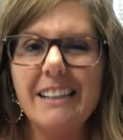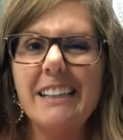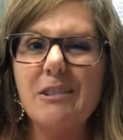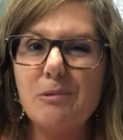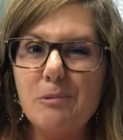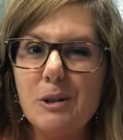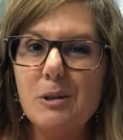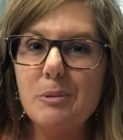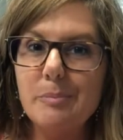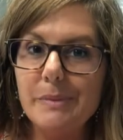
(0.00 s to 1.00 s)
It
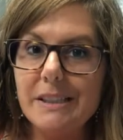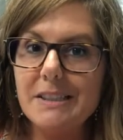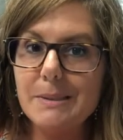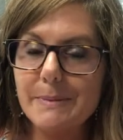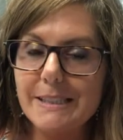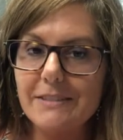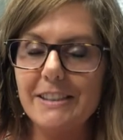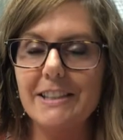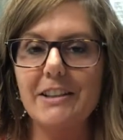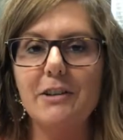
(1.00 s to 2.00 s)
won't be
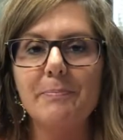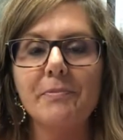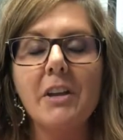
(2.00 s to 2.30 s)
specific though.